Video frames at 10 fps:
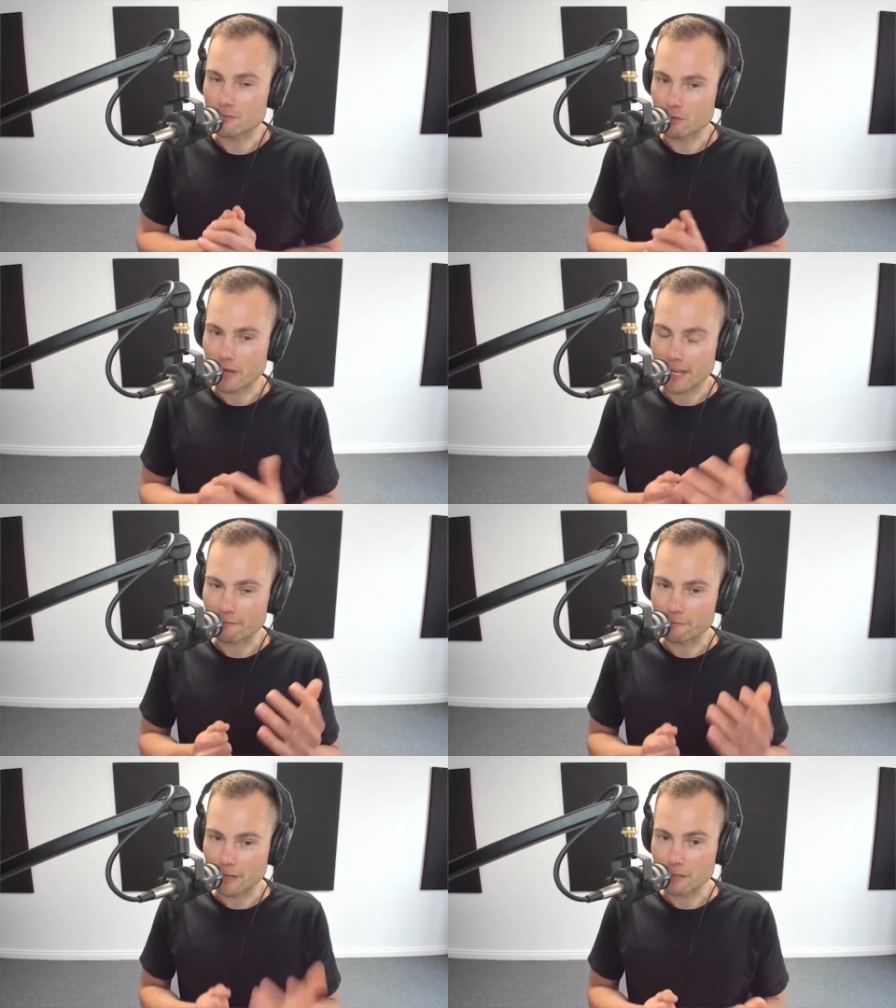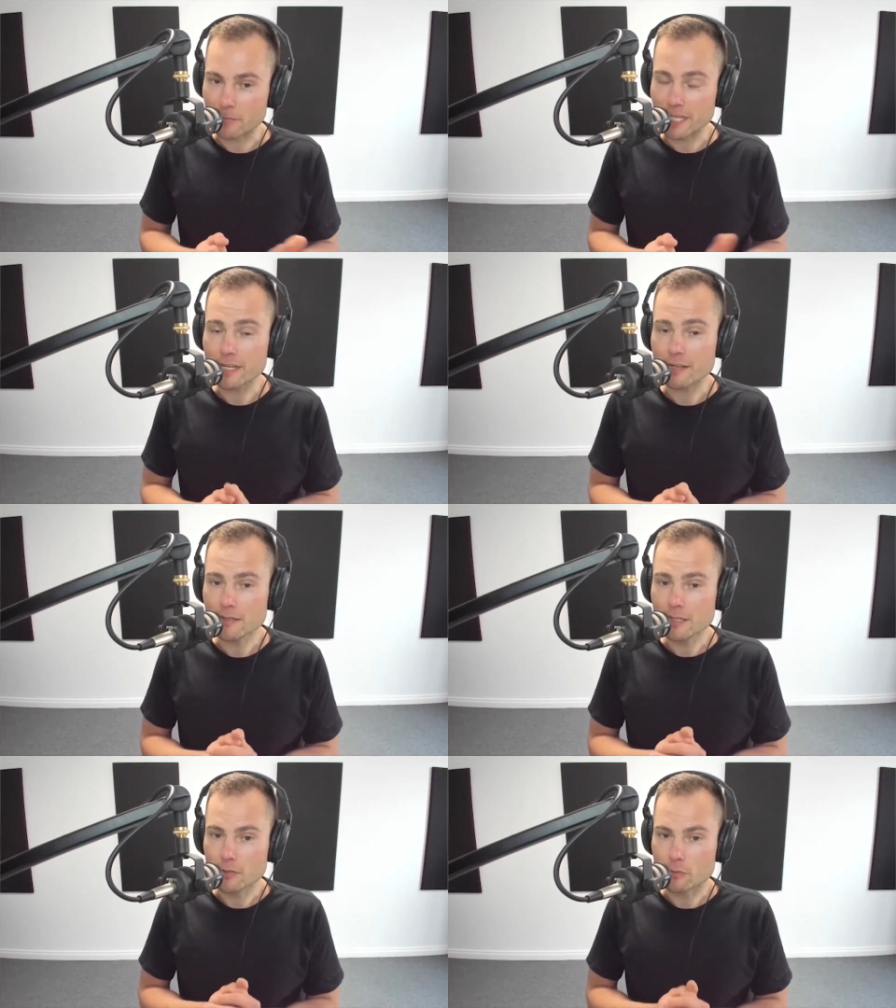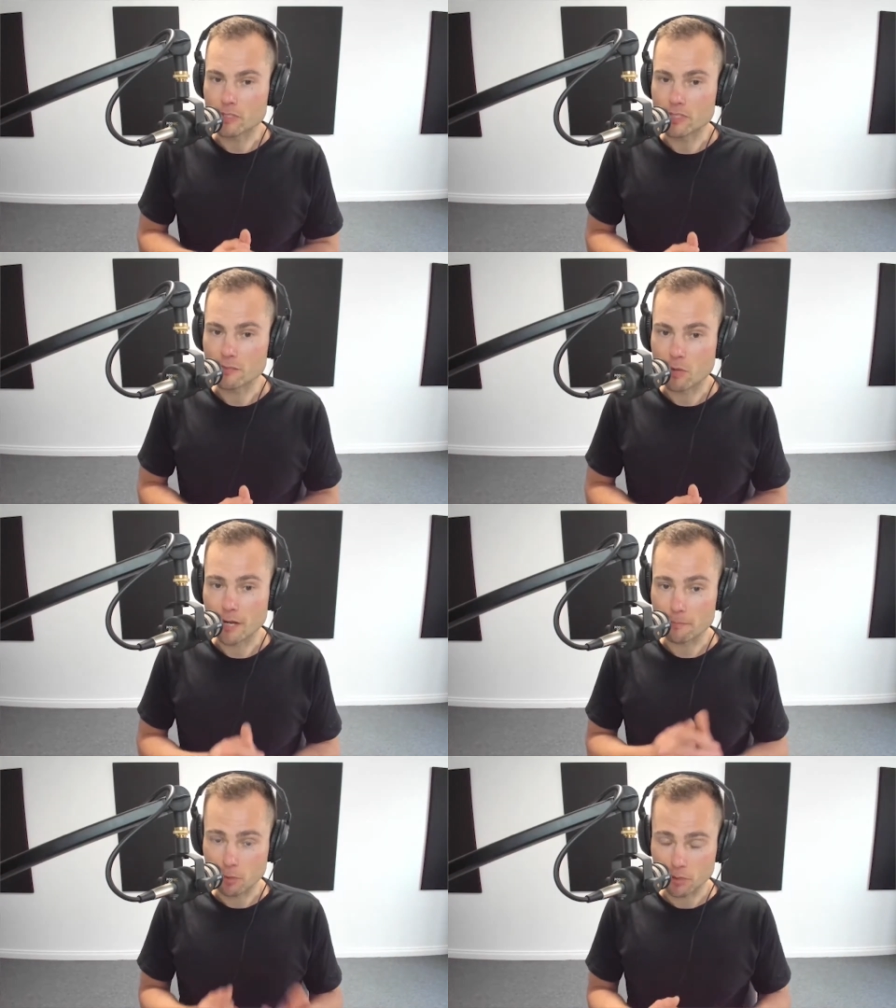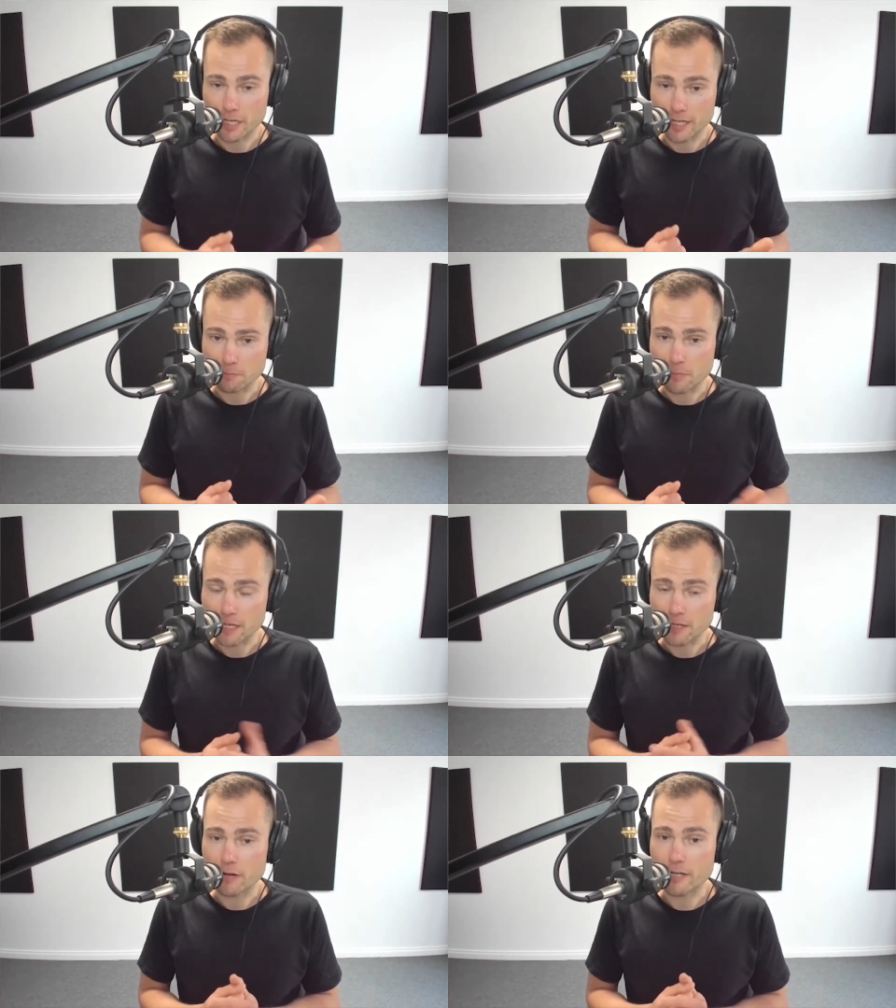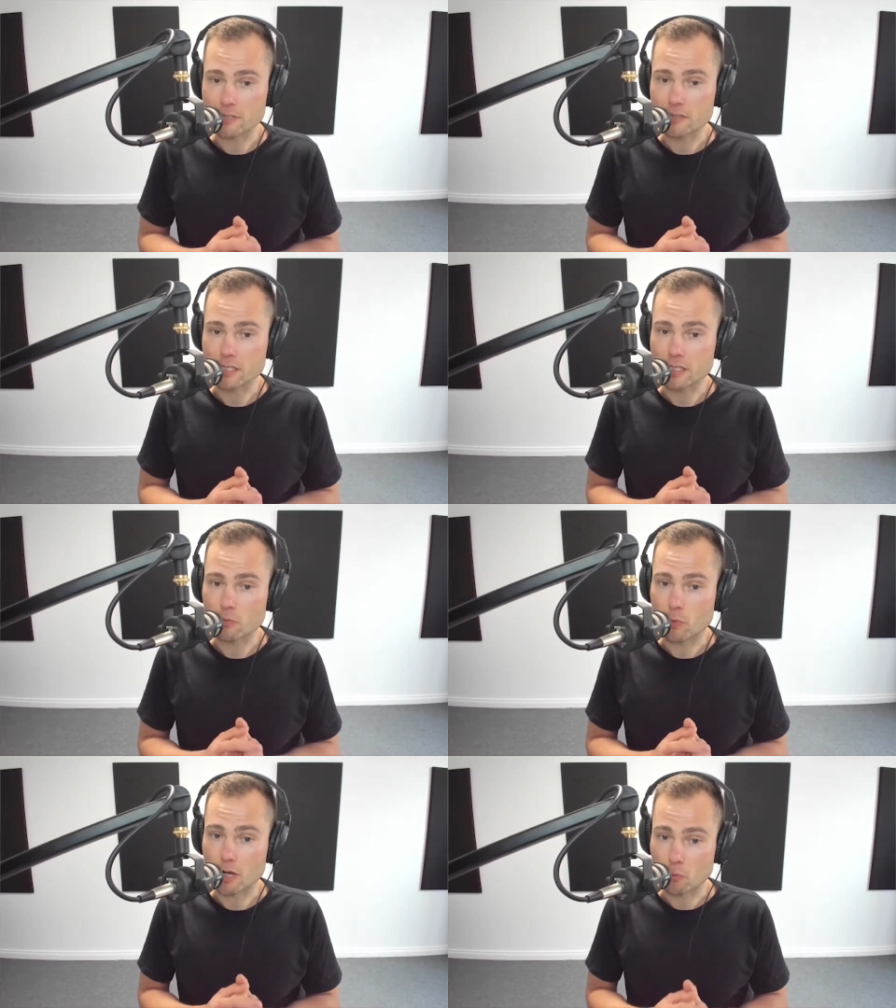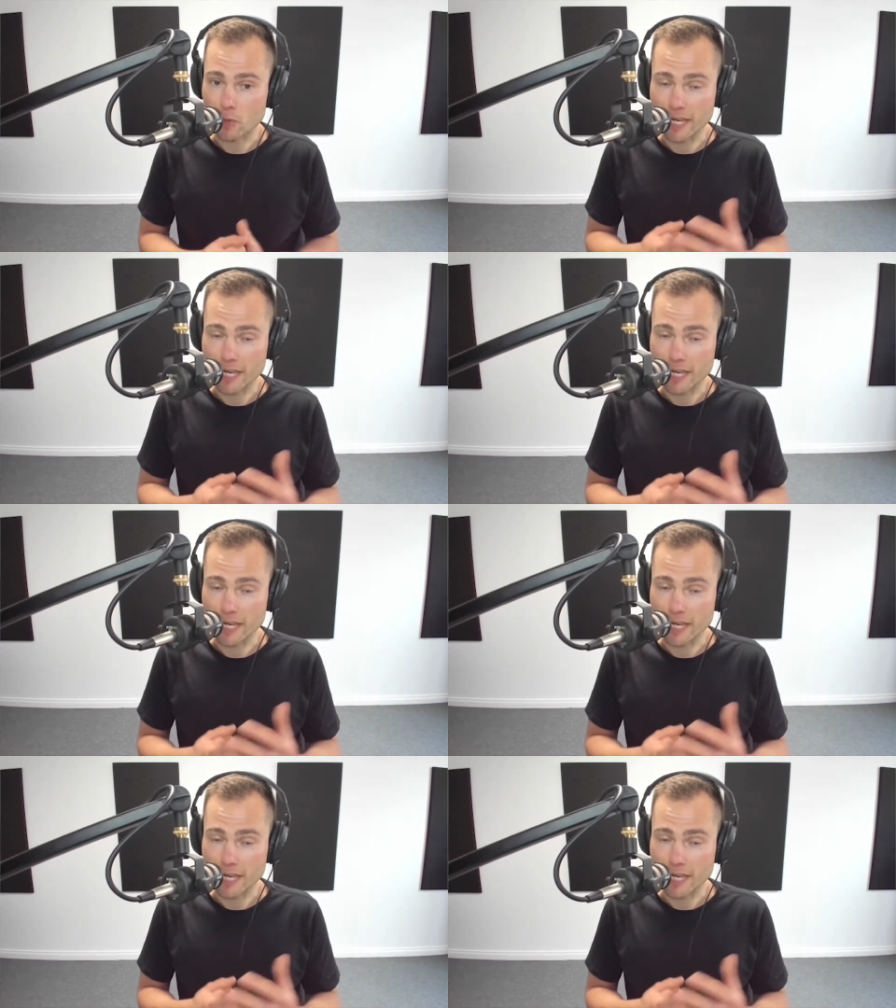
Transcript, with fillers: So I have Valher Media, which is my podcast media agency where we